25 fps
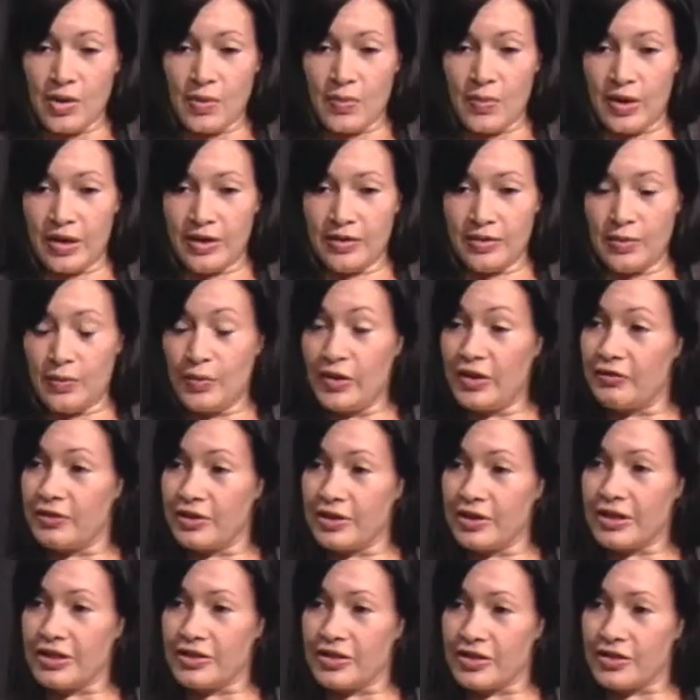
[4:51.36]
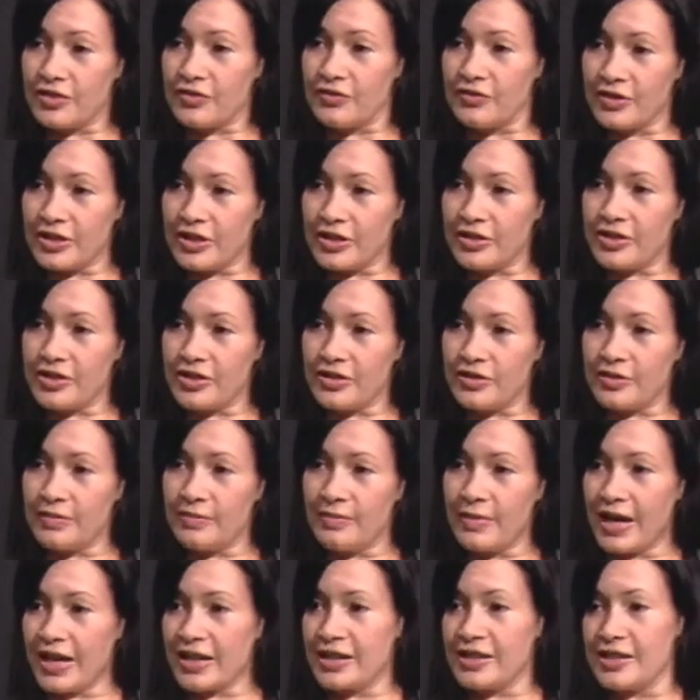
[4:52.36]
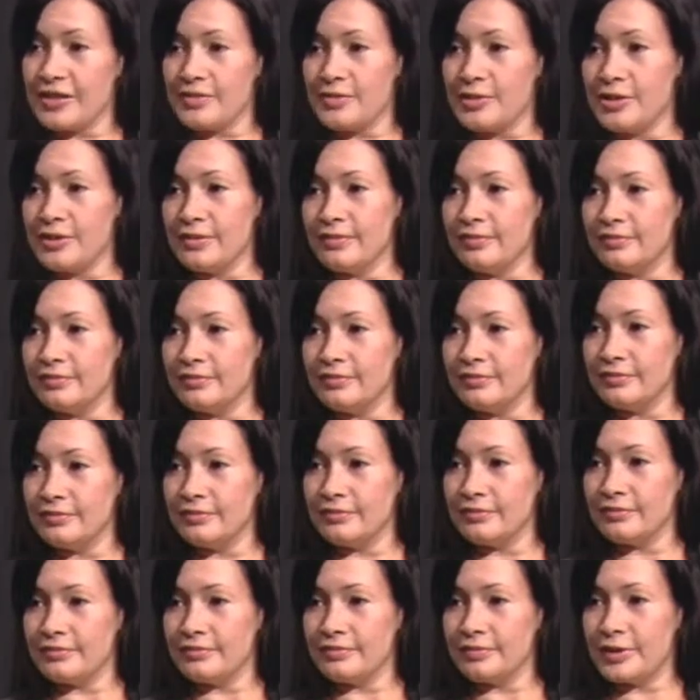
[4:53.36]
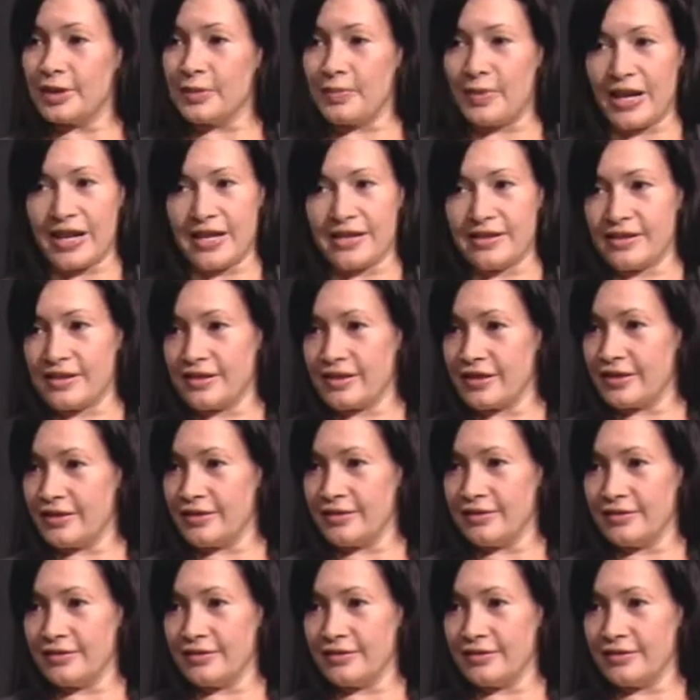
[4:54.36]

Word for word: Well, we really just reached maximum capacity.